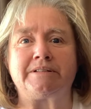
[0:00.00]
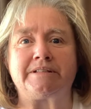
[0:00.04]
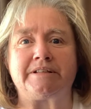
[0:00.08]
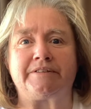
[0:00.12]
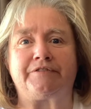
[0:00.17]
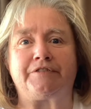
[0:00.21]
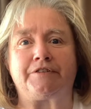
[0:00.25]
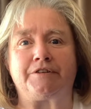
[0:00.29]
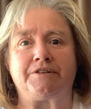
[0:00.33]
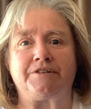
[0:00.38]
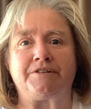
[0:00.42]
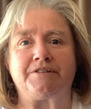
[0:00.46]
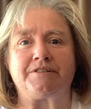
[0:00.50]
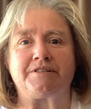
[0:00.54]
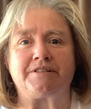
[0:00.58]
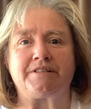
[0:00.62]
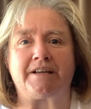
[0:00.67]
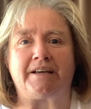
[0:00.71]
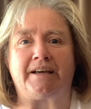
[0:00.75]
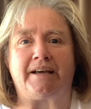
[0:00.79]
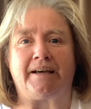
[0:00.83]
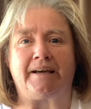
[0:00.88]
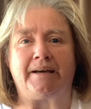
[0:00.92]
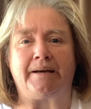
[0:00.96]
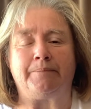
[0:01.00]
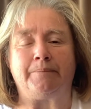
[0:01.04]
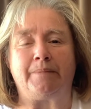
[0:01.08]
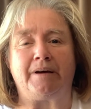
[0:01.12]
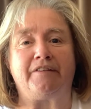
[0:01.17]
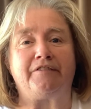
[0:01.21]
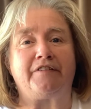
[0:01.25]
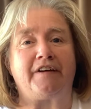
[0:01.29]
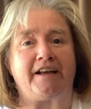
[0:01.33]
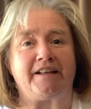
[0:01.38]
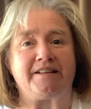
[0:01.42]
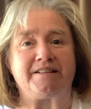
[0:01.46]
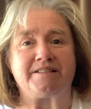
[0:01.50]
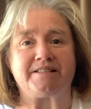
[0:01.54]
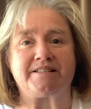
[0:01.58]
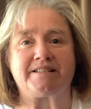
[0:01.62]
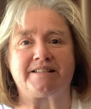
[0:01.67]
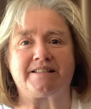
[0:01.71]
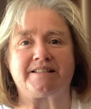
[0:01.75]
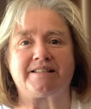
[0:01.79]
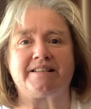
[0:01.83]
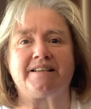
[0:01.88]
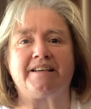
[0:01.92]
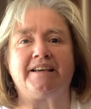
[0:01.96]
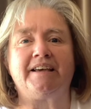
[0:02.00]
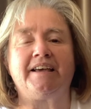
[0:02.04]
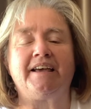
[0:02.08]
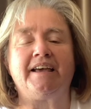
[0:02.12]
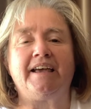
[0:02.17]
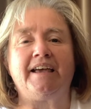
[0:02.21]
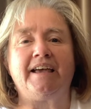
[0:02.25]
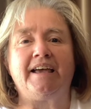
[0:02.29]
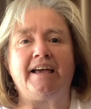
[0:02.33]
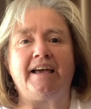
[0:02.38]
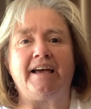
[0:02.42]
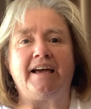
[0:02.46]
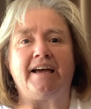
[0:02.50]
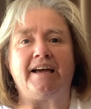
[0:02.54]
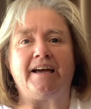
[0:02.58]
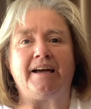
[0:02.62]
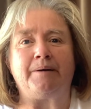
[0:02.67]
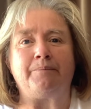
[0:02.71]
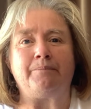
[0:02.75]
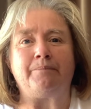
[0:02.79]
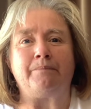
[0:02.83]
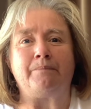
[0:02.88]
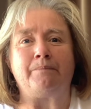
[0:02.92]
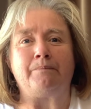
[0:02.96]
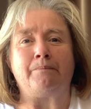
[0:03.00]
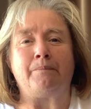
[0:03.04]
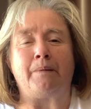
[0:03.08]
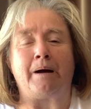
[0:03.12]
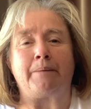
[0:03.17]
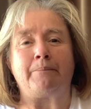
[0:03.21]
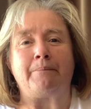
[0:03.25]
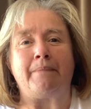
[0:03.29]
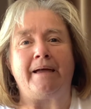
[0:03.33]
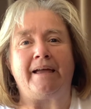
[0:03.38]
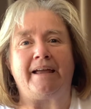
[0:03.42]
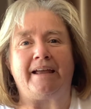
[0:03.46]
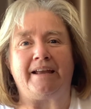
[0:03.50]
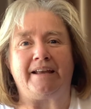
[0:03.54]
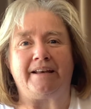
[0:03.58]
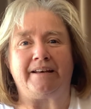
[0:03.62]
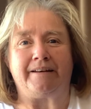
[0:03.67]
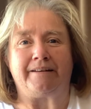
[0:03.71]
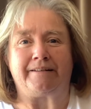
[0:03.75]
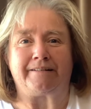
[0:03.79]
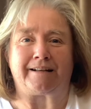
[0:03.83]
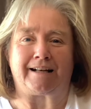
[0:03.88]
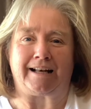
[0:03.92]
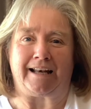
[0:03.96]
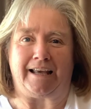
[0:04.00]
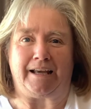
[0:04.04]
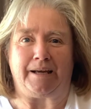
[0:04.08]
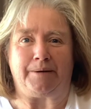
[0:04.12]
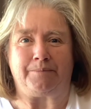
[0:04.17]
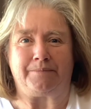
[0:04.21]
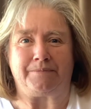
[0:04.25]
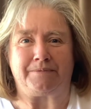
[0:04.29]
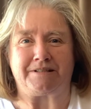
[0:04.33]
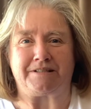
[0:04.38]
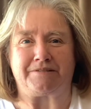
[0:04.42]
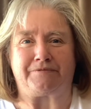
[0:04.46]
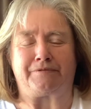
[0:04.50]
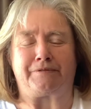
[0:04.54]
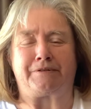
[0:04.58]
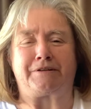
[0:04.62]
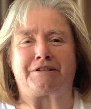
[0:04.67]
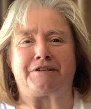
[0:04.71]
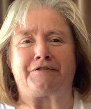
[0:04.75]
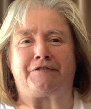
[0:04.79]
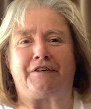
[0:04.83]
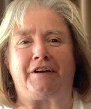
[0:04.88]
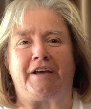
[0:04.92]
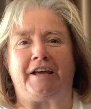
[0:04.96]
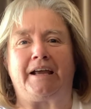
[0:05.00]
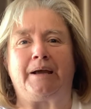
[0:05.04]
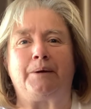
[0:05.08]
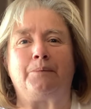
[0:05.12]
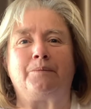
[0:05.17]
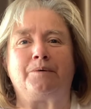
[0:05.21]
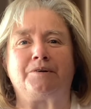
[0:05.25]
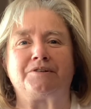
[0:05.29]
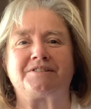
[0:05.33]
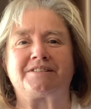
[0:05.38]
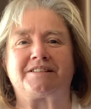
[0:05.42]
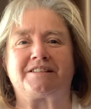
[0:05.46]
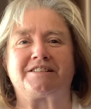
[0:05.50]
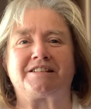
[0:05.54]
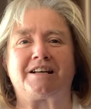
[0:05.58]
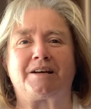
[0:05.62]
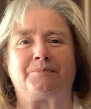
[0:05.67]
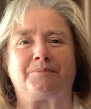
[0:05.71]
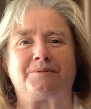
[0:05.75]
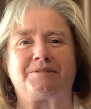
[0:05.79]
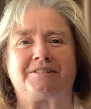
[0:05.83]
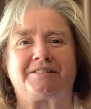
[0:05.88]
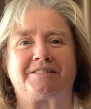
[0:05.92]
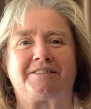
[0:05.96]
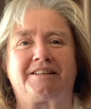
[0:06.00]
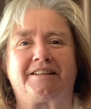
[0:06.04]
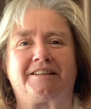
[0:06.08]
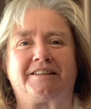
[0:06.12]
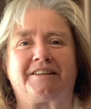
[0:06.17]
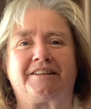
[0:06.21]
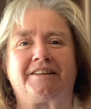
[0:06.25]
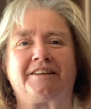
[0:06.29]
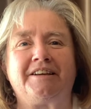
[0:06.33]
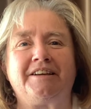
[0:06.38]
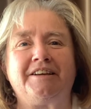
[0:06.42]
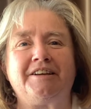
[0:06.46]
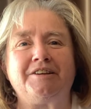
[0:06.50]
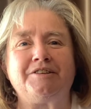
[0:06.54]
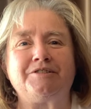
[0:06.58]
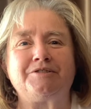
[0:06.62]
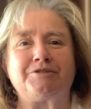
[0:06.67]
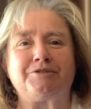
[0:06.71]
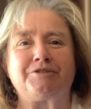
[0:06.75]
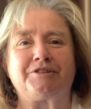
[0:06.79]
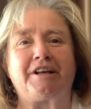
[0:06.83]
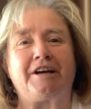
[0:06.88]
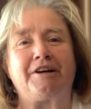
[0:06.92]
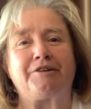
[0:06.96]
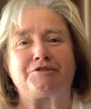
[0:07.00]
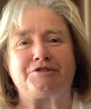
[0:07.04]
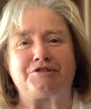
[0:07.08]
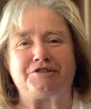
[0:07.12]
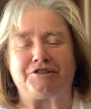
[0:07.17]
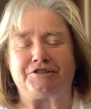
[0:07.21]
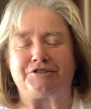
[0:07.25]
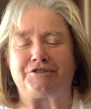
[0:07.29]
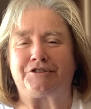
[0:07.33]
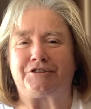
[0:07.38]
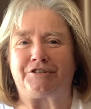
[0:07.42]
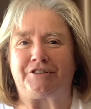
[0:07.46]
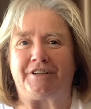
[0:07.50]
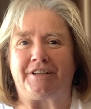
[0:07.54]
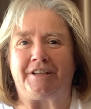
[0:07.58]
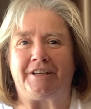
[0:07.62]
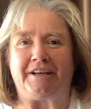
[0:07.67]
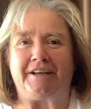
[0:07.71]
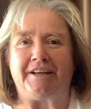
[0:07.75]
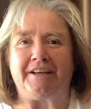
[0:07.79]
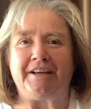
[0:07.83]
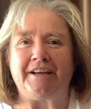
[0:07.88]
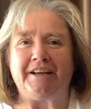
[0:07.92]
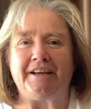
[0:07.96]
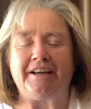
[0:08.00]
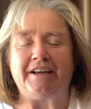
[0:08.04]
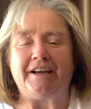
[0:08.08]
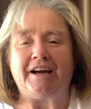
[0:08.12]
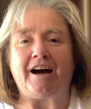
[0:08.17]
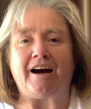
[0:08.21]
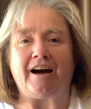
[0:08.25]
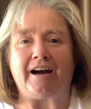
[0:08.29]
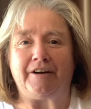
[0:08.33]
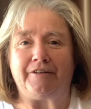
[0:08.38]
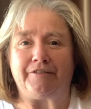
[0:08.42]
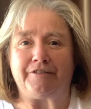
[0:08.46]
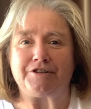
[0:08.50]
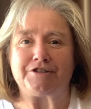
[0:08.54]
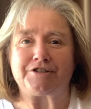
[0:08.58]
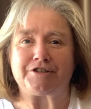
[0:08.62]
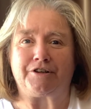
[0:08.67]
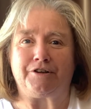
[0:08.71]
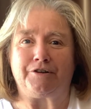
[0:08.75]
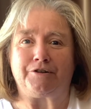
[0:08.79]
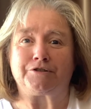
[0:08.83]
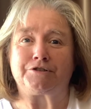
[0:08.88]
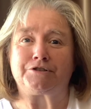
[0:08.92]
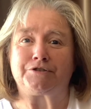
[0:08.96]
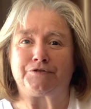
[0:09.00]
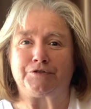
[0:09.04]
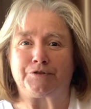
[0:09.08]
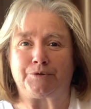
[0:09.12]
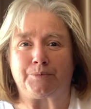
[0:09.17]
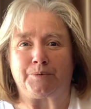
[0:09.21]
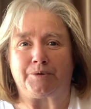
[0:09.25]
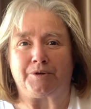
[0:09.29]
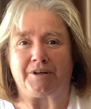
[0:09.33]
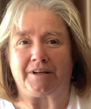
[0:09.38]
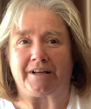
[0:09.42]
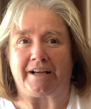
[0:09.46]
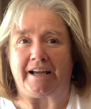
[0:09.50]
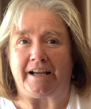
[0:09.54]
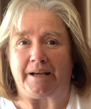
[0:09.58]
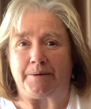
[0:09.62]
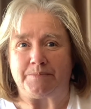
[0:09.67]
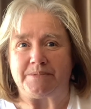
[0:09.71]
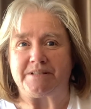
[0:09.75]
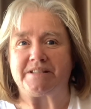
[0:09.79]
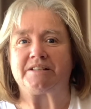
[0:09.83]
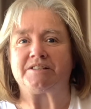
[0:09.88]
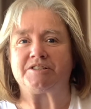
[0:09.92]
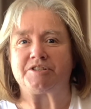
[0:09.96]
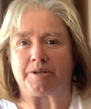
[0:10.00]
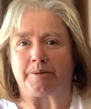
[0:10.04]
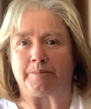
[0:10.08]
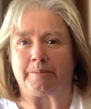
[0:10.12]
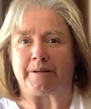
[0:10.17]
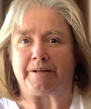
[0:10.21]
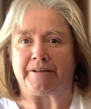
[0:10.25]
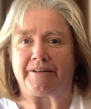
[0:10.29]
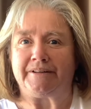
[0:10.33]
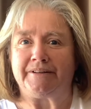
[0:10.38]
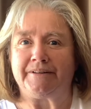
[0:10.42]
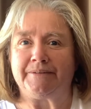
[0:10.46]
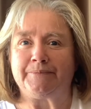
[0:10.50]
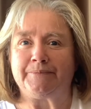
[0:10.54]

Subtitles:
different events. My main claim to fame was that I was the 2003 Irish coach for the World Games in Dublin.